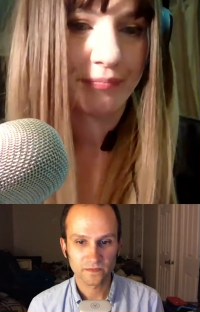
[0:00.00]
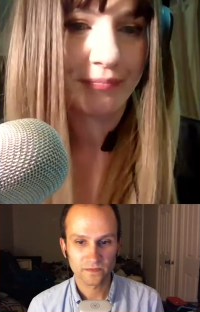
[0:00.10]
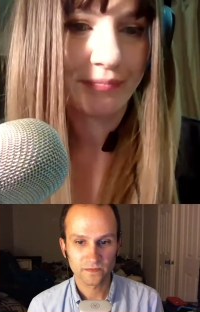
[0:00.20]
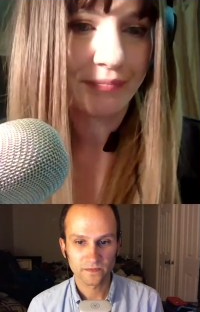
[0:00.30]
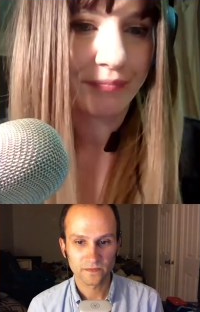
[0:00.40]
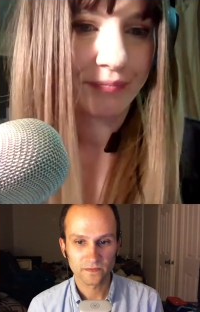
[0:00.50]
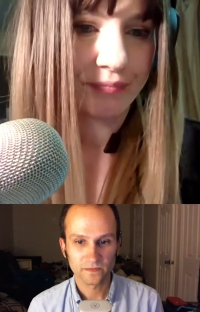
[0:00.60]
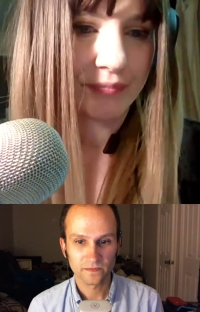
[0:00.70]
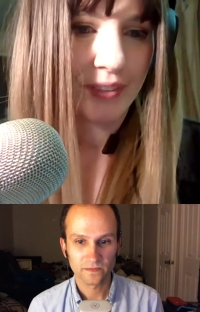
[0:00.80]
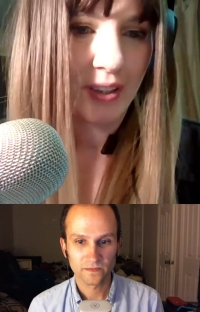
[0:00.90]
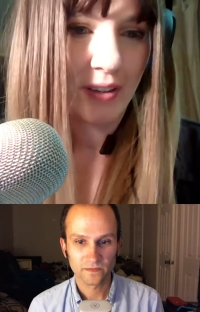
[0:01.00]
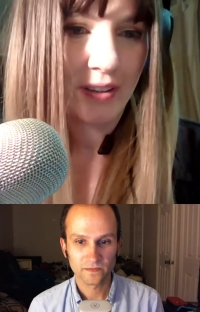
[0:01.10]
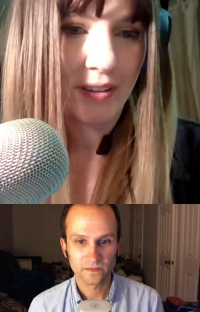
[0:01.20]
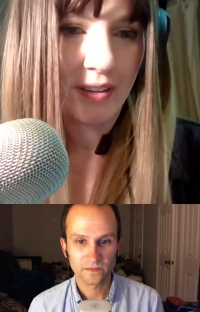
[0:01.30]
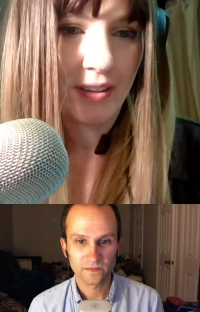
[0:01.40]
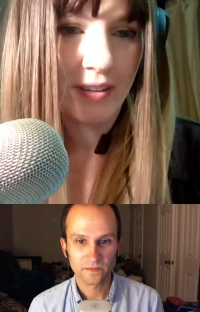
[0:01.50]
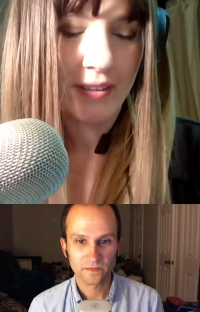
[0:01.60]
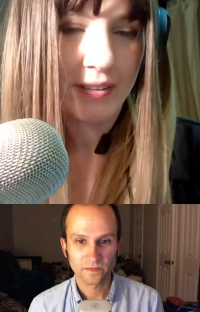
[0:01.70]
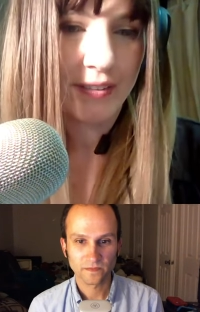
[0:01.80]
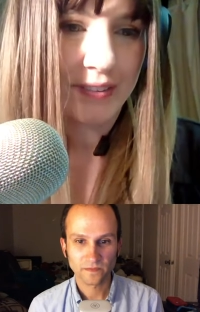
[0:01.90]

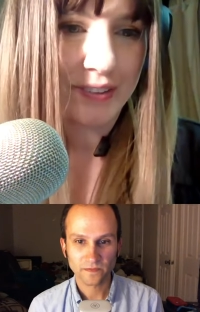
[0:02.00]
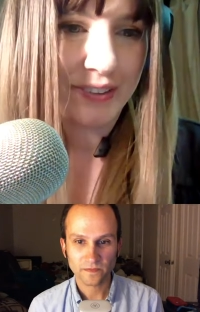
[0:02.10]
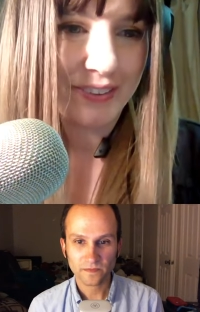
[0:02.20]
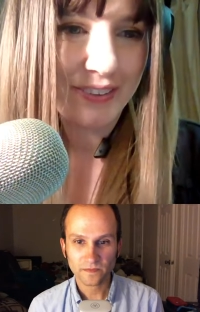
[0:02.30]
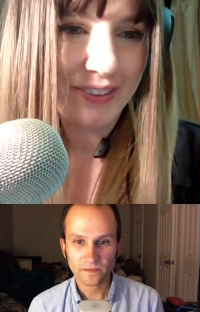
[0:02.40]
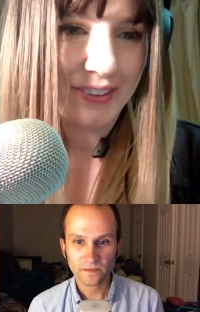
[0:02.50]
Nobody speaks.